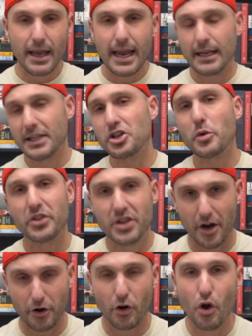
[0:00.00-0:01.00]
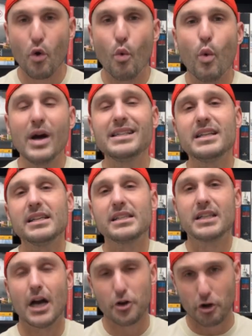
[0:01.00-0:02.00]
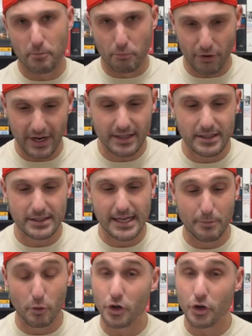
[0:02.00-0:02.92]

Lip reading: And let's start with Gunnar. What does Gunnar bring to the table?